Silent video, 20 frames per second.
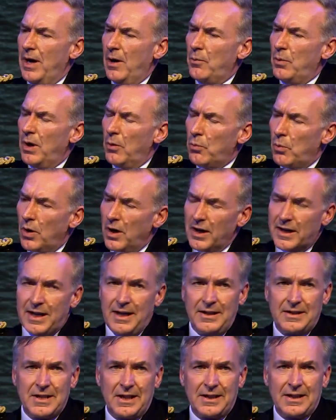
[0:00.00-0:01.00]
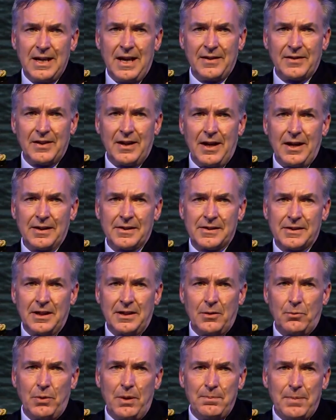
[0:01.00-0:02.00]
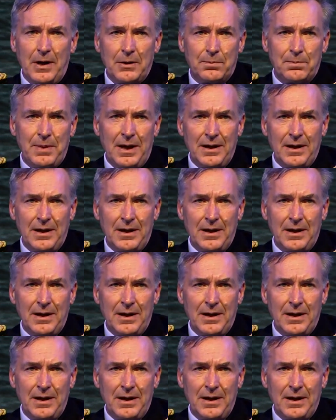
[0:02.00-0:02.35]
we're working together so that we both